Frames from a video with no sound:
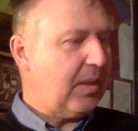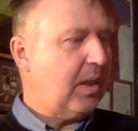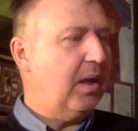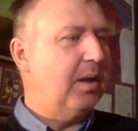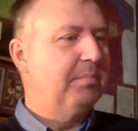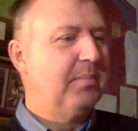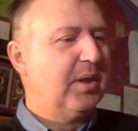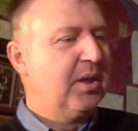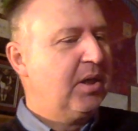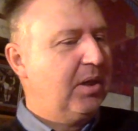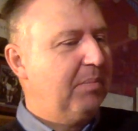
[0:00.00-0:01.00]

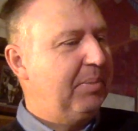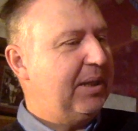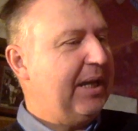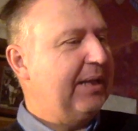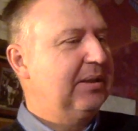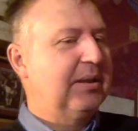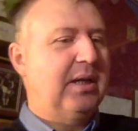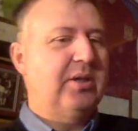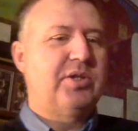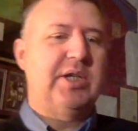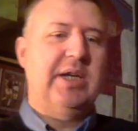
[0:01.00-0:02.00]
But then I
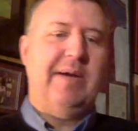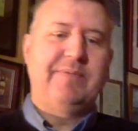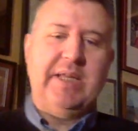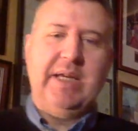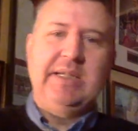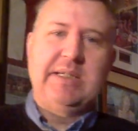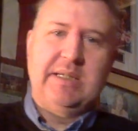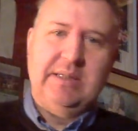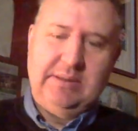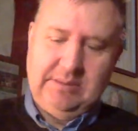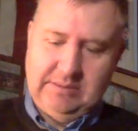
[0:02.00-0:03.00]
used to love these,
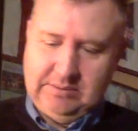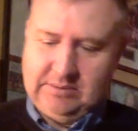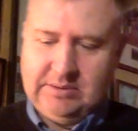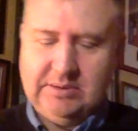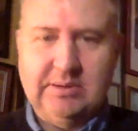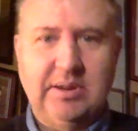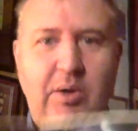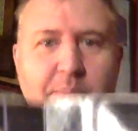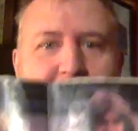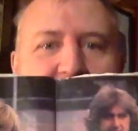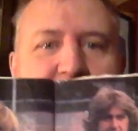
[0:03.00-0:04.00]
the old
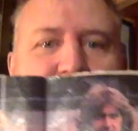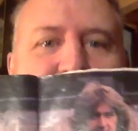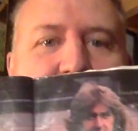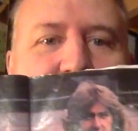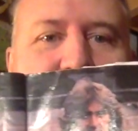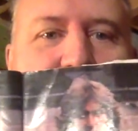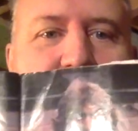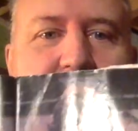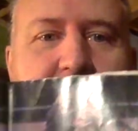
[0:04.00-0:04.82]
Match Facts.